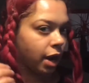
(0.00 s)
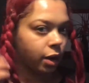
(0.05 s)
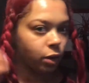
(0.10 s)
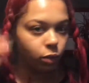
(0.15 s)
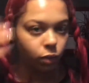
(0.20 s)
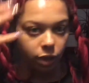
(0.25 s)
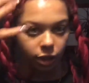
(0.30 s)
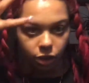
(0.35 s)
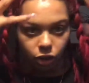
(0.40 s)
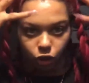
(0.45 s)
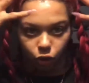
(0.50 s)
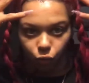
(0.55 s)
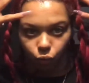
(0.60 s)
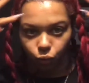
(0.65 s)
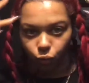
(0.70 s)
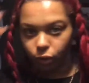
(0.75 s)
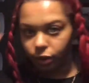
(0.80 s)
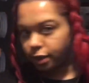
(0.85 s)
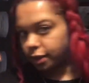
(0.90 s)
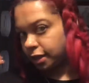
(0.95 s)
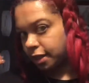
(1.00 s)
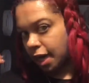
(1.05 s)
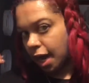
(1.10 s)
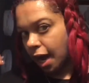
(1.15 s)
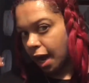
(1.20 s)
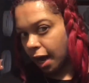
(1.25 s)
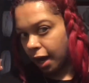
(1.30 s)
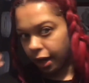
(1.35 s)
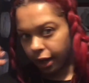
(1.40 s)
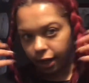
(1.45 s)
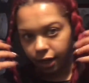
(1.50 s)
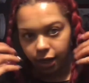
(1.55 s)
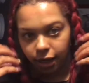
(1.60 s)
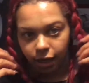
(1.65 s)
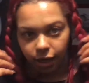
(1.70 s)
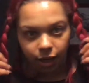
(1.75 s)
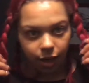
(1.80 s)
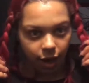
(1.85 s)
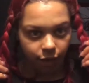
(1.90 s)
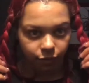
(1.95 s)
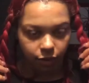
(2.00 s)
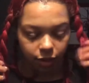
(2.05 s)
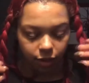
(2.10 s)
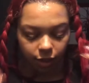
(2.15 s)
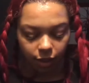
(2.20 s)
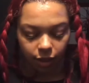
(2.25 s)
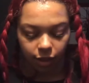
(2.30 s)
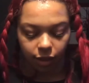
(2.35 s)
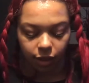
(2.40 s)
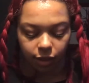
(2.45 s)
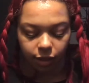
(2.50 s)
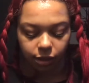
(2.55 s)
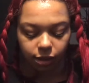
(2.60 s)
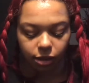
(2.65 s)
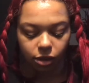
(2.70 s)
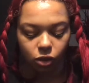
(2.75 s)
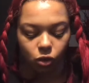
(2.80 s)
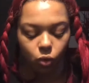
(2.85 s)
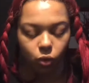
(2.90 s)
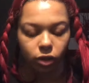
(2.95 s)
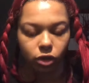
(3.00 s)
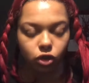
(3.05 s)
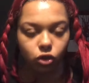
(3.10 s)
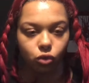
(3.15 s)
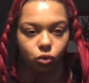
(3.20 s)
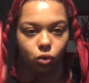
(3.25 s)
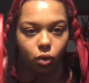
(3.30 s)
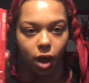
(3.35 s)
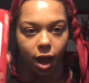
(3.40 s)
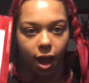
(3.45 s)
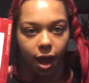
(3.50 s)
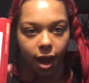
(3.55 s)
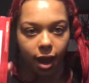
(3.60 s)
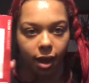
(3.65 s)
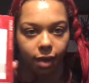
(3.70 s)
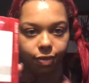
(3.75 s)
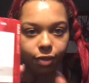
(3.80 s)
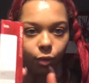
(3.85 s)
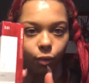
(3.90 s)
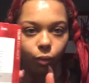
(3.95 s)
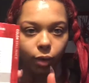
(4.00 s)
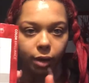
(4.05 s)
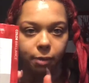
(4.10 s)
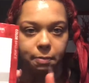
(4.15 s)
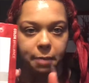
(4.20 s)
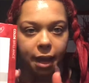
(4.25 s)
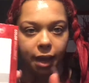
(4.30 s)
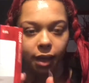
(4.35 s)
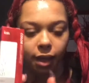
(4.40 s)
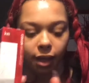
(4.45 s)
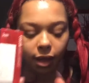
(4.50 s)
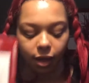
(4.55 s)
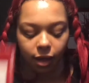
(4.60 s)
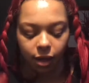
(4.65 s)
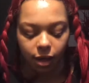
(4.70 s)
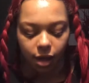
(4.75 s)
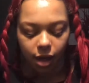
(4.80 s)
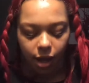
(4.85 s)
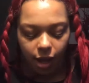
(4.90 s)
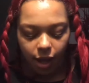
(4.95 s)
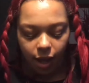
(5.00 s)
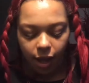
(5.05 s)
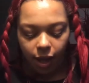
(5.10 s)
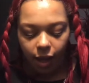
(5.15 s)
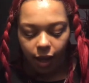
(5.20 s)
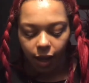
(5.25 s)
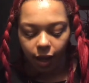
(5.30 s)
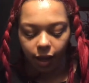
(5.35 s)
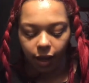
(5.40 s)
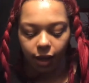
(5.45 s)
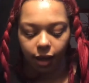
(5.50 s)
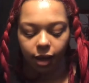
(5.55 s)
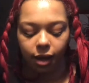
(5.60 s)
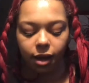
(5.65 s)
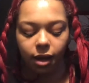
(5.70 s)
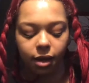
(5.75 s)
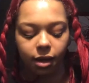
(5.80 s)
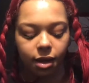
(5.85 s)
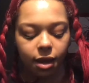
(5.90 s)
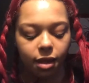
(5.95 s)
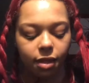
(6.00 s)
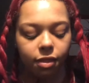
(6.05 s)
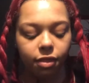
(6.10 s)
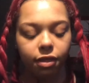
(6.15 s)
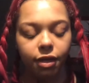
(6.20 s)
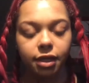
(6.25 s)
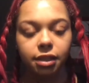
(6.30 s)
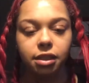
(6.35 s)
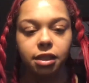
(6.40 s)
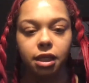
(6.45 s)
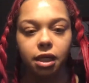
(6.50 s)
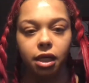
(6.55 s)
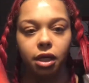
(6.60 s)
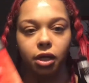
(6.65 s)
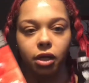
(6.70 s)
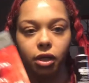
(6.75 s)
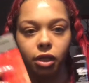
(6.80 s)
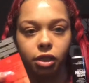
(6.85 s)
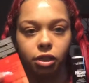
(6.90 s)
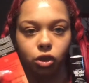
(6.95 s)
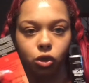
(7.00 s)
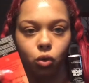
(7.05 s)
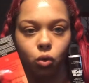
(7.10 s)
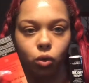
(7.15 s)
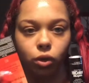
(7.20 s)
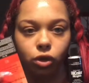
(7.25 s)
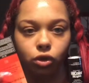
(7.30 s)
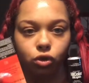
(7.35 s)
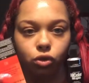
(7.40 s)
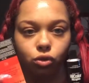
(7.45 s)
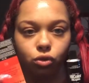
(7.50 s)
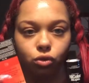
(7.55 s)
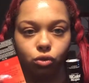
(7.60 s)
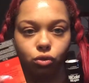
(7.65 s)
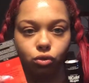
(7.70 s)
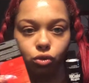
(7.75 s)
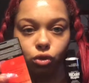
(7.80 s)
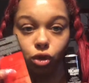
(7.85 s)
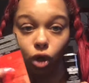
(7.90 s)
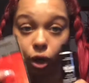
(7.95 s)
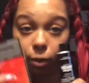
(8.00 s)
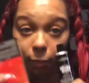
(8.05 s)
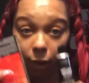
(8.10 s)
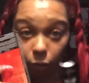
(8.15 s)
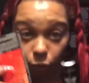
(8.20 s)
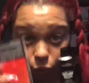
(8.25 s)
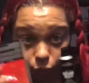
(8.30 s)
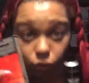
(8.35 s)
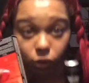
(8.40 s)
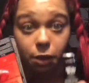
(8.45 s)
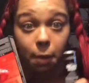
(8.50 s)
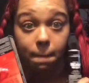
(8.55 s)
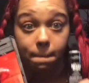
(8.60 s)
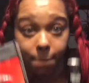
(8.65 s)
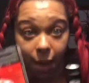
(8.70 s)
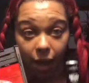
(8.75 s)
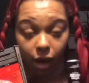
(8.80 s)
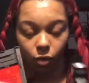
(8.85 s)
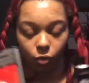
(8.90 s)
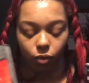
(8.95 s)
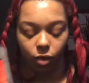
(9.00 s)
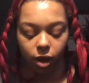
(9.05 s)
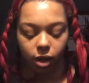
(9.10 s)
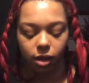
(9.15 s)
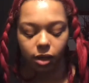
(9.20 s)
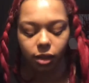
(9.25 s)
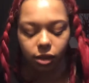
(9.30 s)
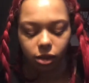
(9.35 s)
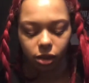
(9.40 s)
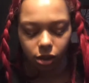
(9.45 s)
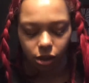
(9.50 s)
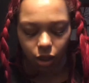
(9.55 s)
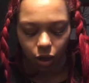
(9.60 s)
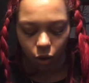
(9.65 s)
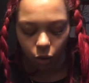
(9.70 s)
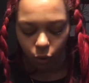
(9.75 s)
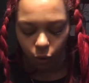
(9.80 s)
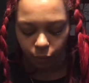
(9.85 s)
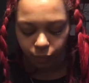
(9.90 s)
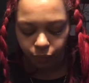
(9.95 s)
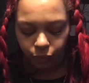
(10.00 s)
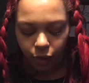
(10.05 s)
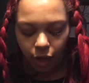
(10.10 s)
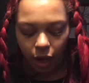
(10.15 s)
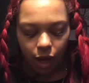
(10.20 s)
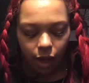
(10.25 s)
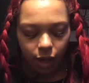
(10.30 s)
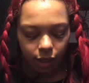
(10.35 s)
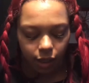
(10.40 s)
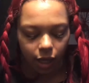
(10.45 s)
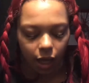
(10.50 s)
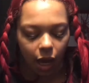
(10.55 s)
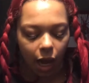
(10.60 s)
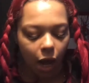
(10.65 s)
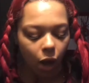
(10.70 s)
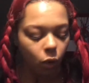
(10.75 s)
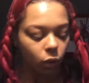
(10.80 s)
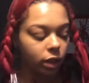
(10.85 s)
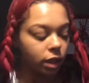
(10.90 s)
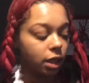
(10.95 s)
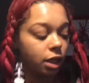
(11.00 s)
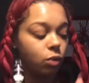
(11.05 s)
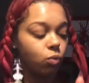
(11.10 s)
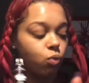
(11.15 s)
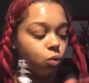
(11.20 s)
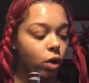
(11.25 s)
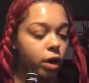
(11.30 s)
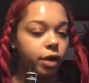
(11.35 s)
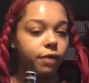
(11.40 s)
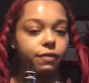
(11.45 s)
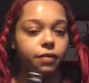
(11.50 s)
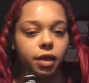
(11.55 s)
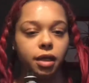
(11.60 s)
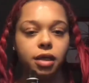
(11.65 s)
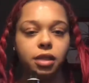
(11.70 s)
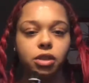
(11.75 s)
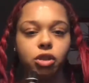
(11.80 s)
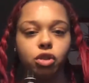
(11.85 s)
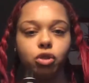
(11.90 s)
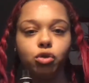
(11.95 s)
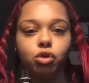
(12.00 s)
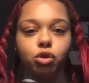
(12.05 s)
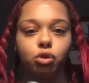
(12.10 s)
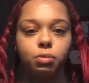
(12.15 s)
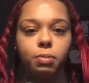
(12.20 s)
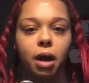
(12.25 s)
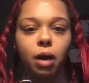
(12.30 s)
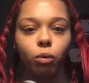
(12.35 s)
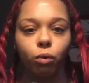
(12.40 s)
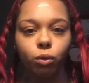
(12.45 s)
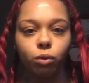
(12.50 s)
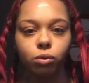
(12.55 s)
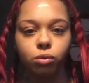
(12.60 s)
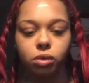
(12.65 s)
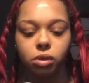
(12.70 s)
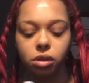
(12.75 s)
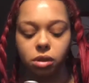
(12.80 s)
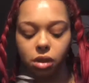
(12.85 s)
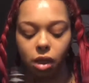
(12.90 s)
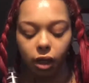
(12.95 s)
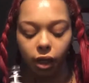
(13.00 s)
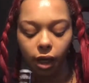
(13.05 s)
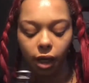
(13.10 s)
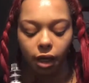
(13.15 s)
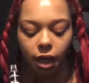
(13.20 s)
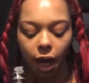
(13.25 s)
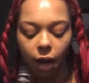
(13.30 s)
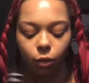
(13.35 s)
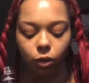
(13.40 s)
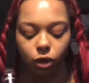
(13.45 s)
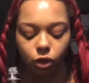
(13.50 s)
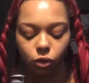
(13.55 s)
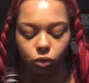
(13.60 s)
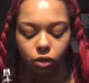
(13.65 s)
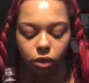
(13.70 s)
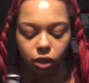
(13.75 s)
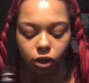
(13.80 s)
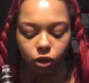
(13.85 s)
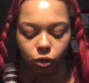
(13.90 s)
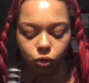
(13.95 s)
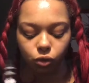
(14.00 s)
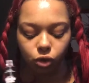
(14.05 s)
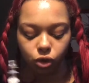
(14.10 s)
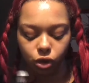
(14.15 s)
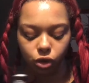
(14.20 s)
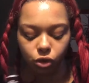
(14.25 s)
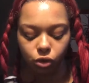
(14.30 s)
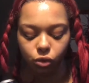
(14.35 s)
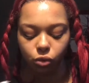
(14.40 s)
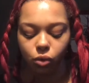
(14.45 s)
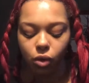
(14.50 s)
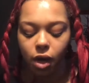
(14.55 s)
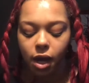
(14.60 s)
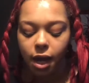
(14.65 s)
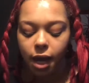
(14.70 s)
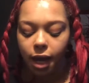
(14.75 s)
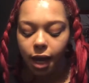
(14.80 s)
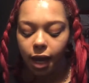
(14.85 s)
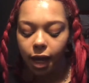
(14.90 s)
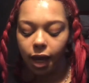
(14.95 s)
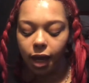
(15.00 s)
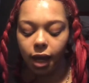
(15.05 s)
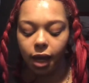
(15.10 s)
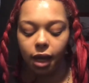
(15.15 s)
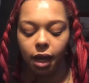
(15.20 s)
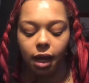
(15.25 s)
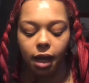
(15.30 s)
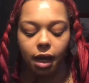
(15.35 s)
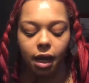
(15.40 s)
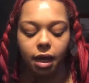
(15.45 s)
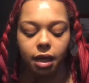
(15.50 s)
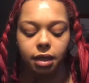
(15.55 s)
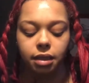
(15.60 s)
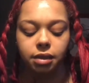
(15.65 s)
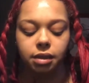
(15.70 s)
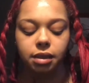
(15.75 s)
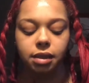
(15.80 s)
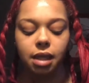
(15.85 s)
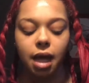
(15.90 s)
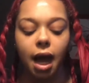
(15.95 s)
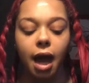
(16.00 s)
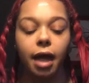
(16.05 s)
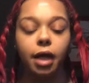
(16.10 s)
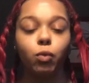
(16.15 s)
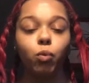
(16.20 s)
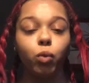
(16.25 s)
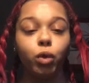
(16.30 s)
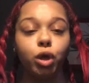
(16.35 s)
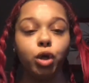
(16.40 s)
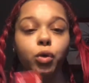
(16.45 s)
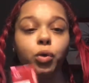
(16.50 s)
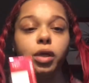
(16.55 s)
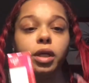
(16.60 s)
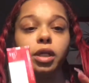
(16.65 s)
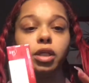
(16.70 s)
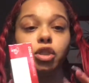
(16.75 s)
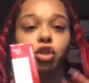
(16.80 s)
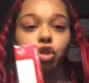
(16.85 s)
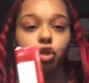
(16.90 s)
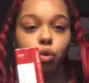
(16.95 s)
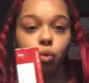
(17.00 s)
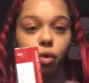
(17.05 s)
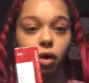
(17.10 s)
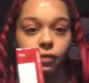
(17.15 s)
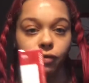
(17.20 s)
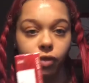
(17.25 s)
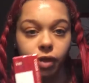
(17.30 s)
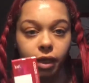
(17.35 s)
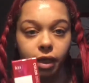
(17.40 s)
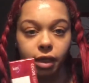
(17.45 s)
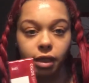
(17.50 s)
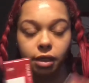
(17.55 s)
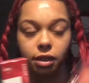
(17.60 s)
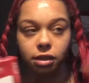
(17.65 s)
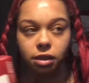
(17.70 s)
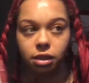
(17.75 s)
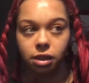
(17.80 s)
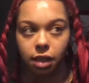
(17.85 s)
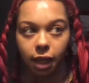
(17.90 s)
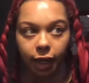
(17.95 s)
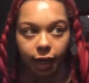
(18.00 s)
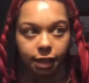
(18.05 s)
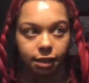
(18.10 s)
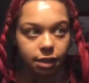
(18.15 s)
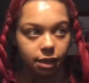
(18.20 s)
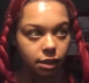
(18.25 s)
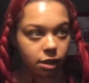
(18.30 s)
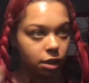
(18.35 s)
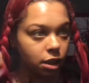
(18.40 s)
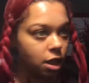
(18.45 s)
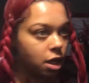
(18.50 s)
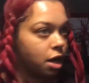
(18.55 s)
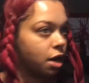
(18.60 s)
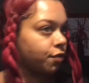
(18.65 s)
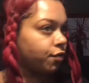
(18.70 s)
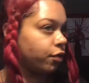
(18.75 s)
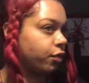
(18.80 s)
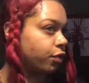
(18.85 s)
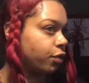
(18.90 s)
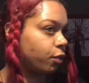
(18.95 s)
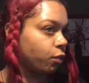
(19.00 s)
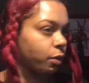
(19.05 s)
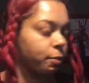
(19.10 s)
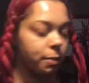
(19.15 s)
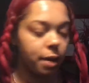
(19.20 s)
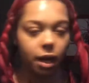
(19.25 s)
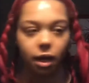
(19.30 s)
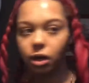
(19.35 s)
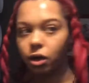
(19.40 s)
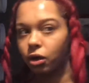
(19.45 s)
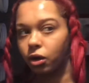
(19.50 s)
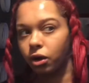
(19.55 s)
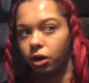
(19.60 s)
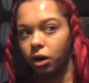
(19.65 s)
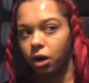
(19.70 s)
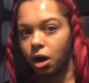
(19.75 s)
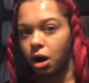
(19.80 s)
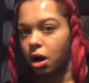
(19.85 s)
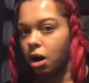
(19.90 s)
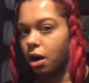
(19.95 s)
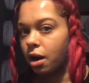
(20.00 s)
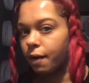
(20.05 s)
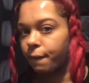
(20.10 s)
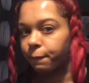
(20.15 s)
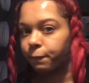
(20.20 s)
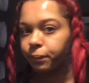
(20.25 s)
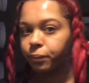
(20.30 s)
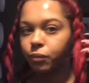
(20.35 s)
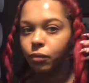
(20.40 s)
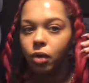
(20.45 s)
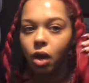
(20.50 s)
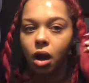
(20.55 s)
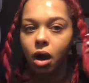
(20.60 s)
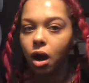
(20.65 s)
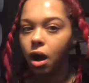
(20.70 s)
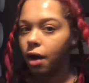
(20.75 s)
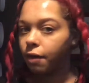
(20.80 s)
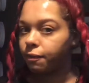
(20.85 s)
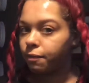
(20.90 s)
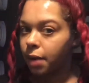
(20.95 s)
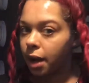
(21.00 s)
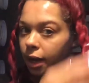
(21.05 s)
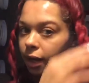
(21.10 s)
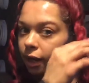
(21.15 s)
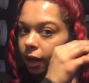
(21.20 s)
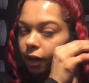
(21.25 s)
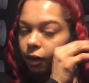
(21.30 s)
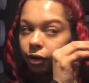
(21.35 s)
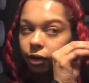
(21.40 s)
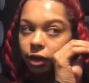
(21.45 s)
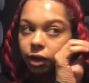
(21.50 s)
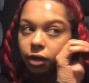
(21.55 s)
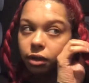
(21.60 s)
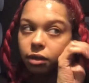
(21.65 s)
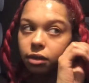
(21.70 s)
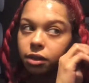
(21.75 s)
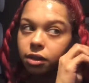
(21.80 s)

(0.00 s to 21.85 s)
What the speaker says: I don't need to re-dye everything. This is going to add the red back in, and this here is going to turn my roots back red. So yeah, I only need 1 of these to do my roots. Again, I would usually use 2, and I will need 2 of these, like I said, to cover the remainder of my hair here.